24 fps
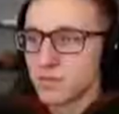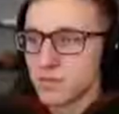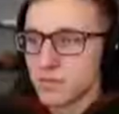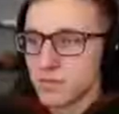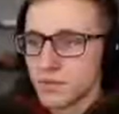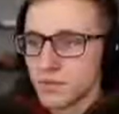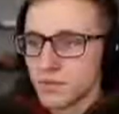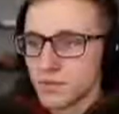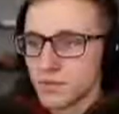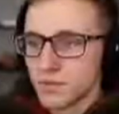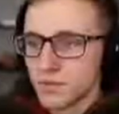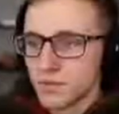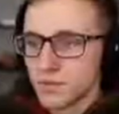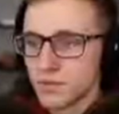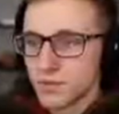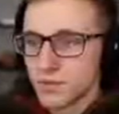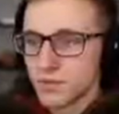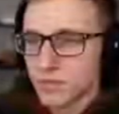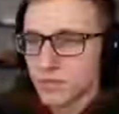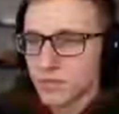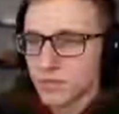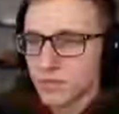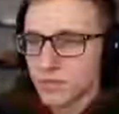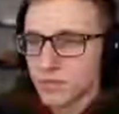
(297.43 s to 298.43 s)

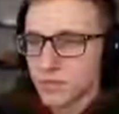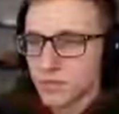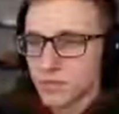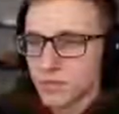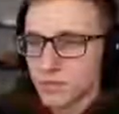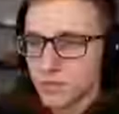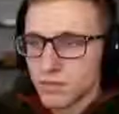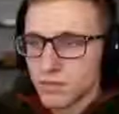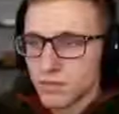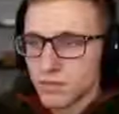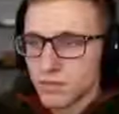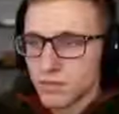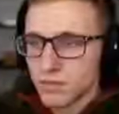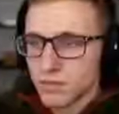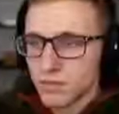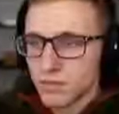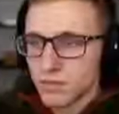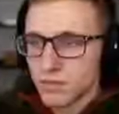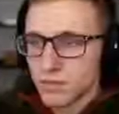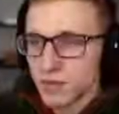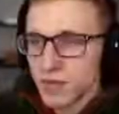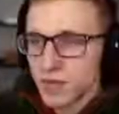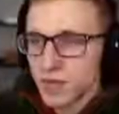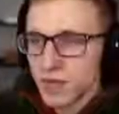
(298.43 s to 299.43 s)

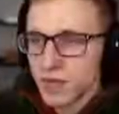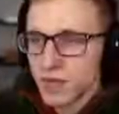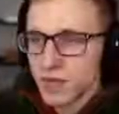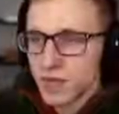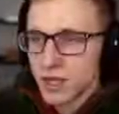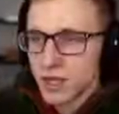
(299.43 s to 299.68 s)
(no one is talking)